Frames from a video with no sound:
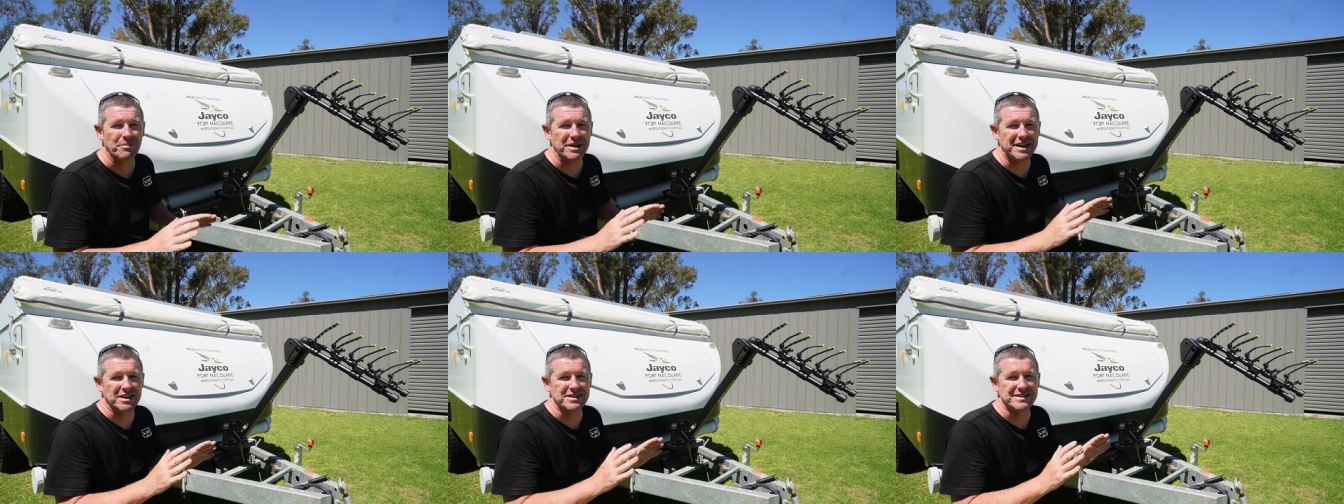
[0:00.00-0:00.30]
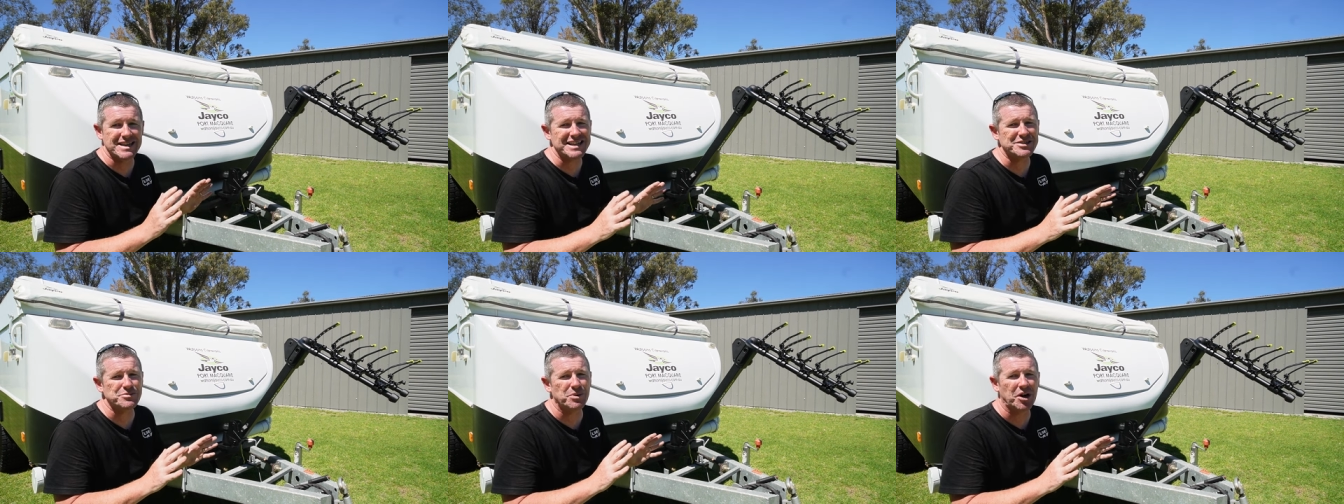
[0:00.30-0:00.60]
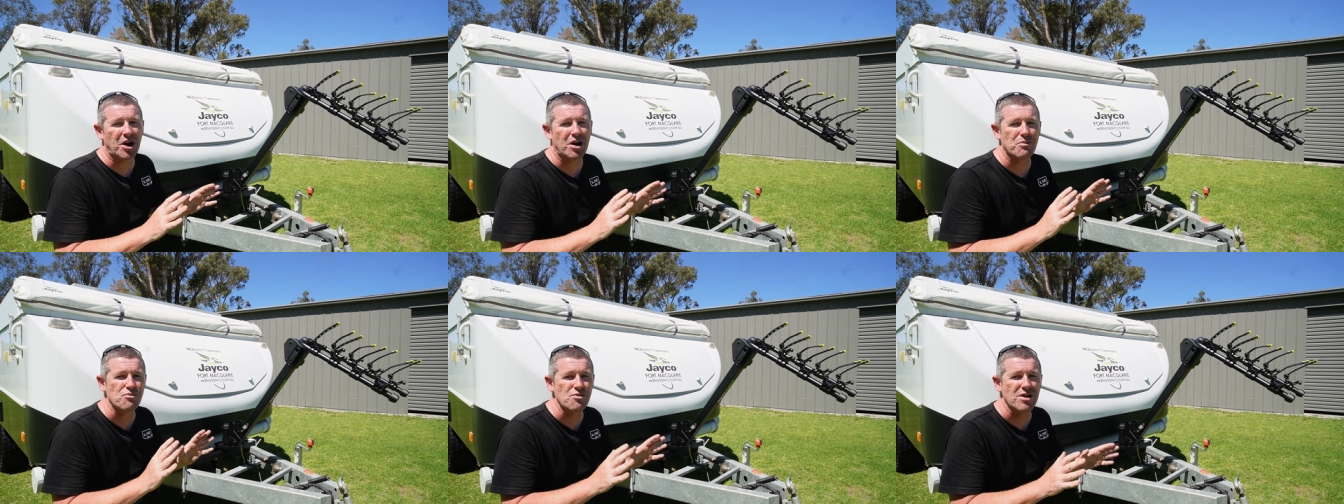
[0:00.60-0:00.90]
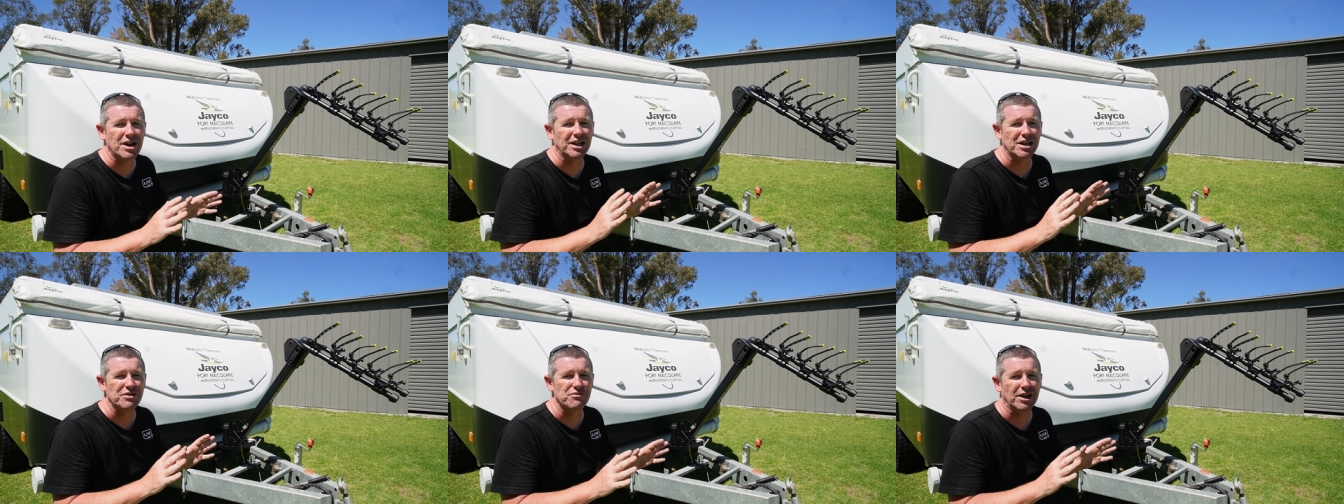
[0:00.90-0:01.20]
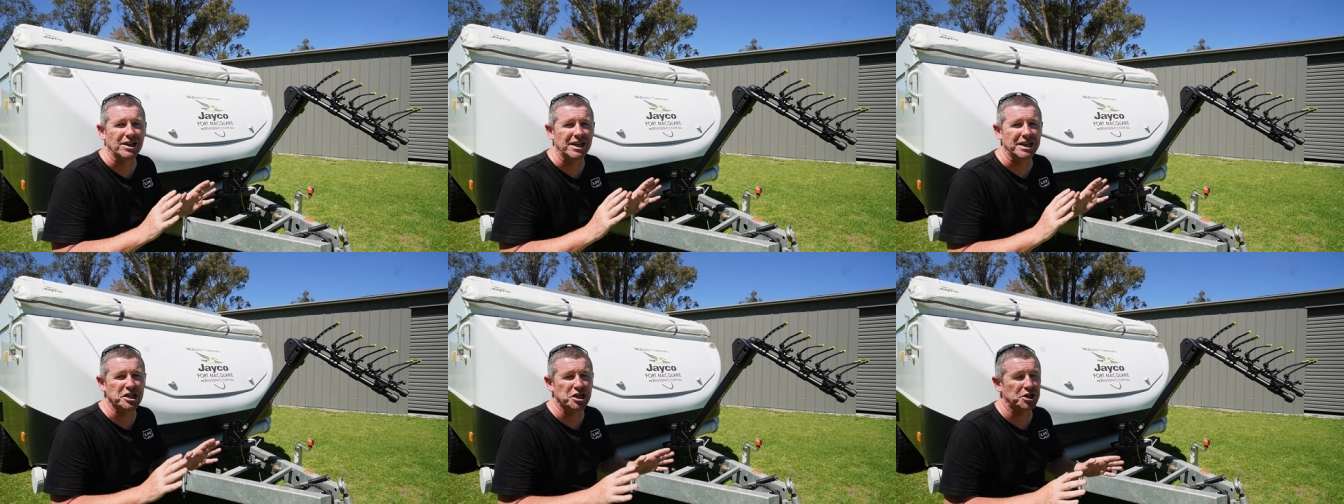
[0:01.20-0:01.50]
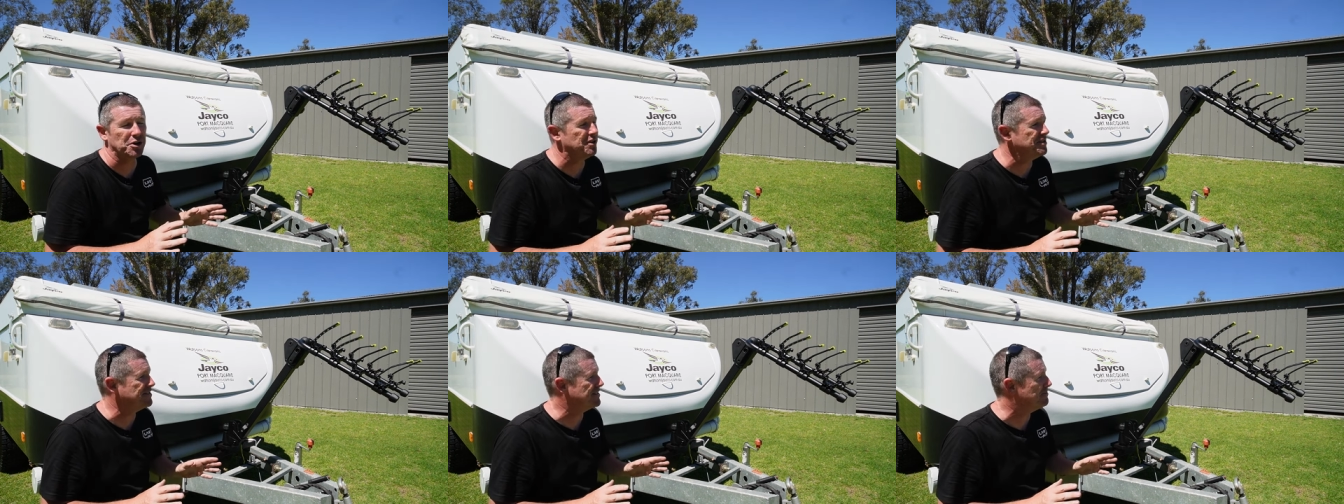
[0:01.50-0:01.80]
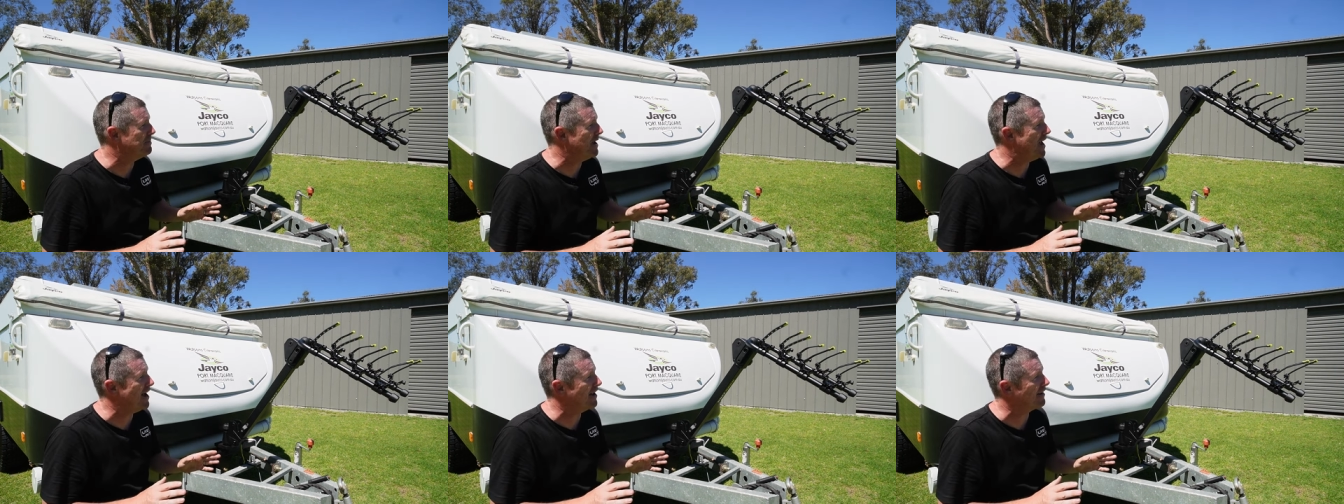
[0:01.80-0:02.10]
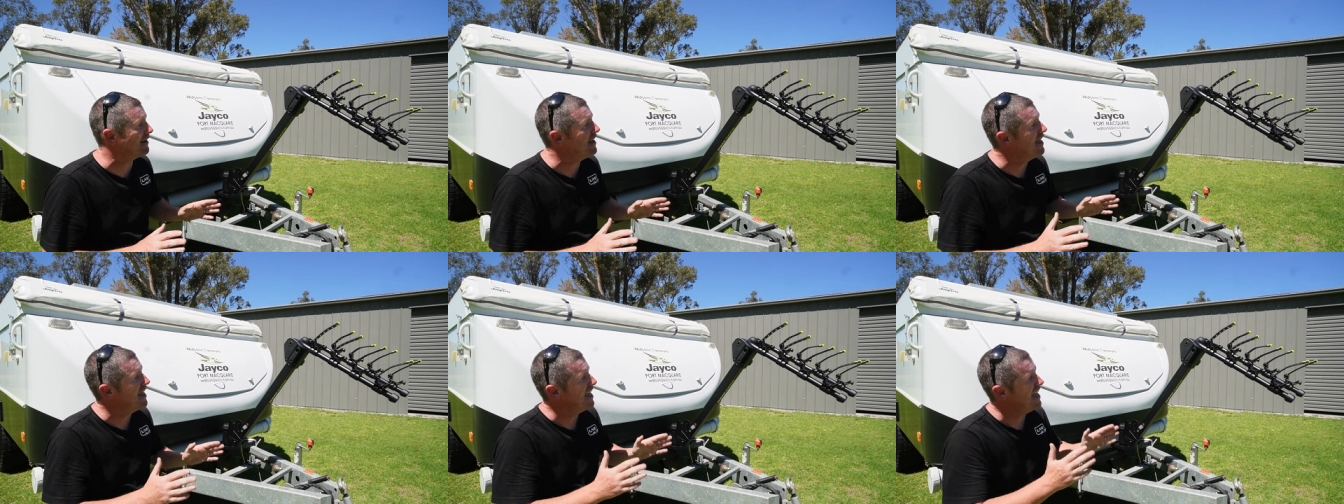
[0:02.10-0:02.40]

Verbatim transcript: because that's what I'm really, really curious about,